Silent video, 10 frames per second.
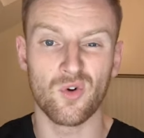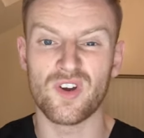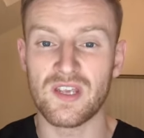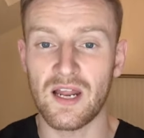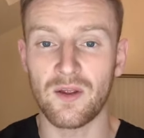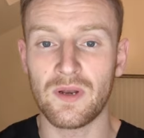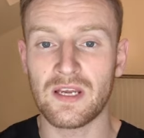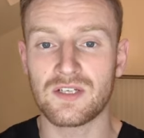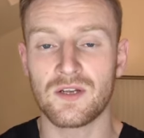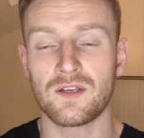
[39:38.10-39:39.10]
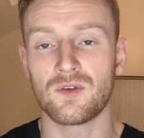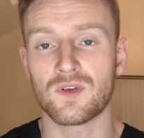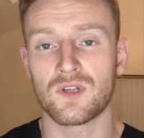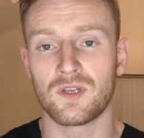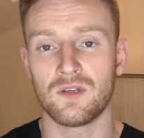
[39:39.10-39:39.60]
or a yellow lesion, you
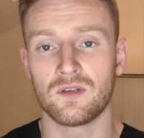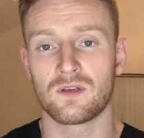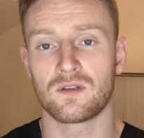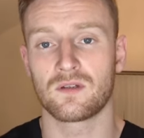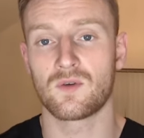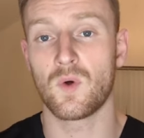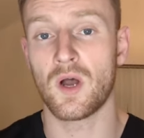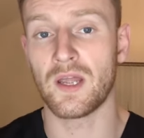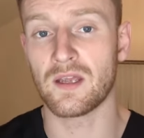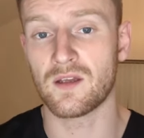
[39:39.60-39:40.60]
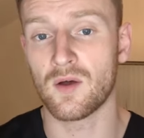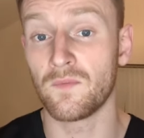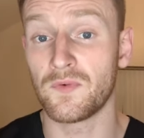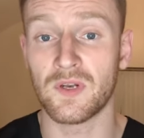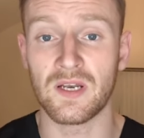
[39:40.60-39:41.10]
can quite
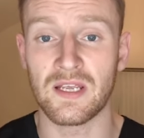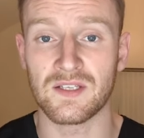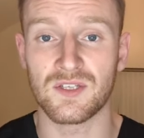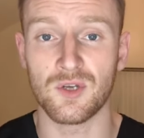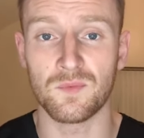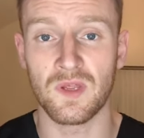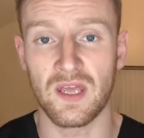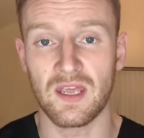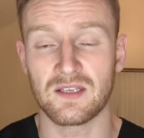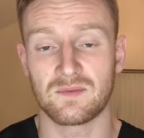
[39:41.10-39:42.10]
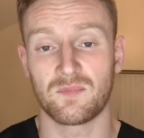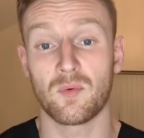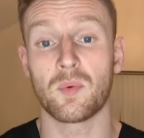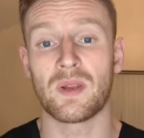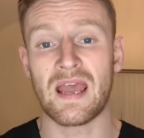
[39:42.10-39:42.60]
confidently assume that it's
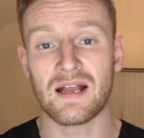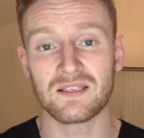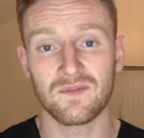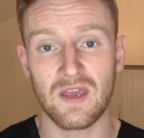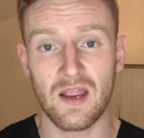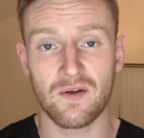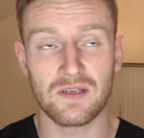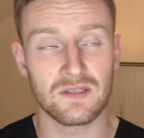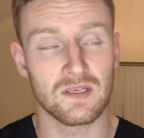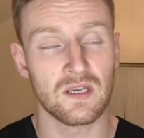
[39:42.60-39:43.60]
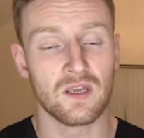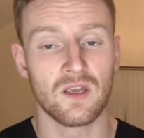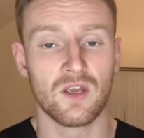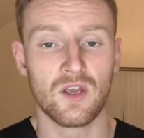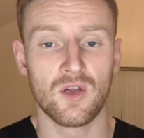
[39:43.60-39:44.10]
probably active caries.
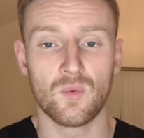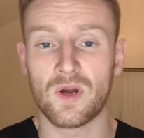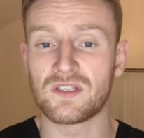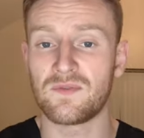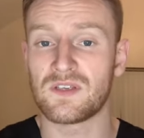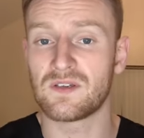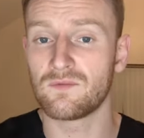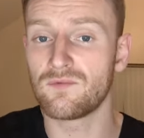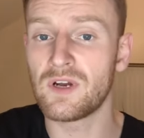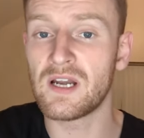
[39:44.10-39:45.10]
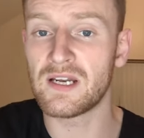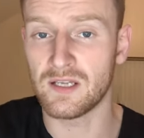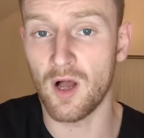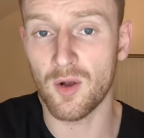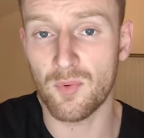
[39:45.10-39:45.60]
Whereas if it's a really
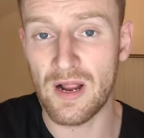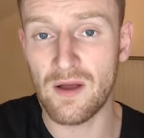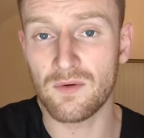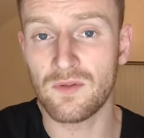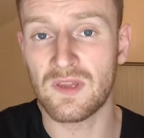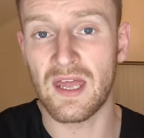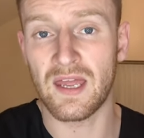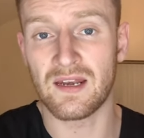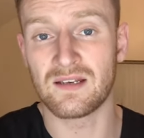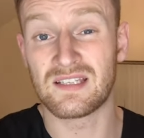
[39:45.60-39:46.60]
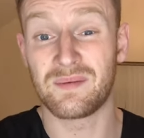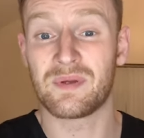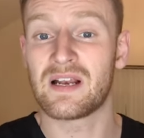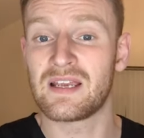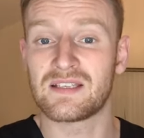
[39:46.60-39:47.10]
dark brown, then
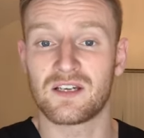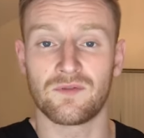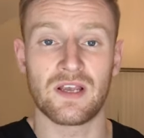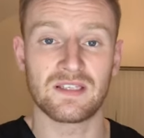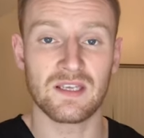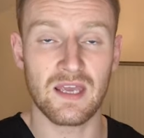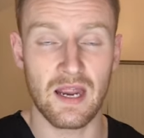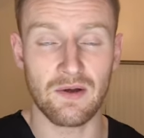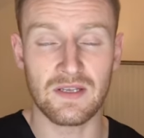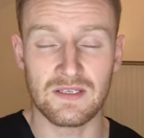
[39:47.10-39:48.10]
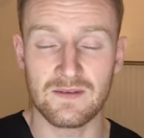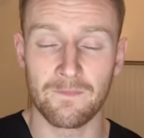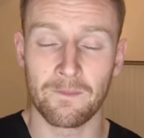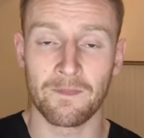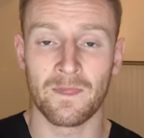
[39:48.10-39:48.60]
typically it's an arrested caries.
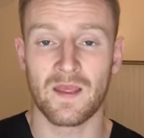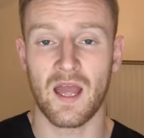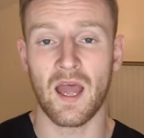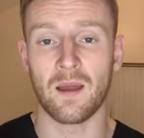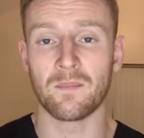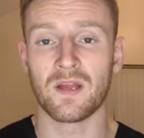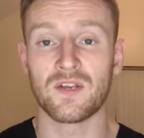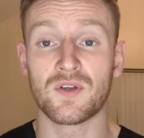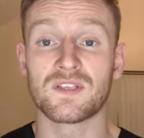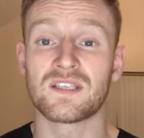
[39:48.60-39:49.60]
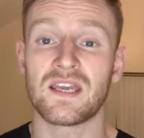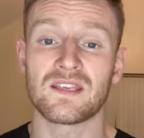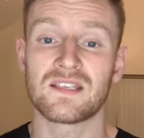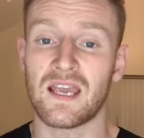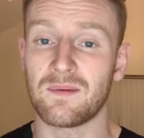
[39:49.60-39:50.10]
Um, and you can say
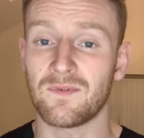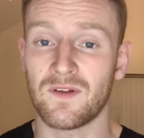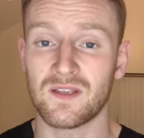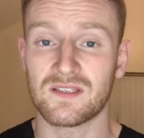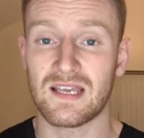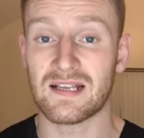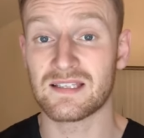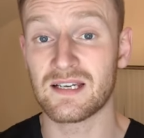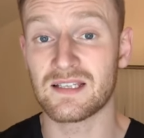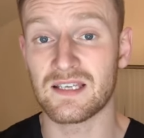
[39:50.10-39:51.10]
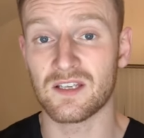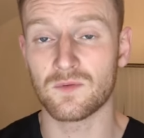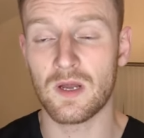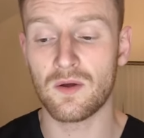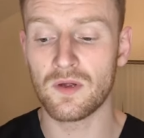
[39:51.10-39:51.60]
the same for tactility
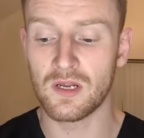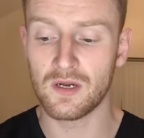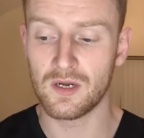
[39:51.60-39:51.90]
as well.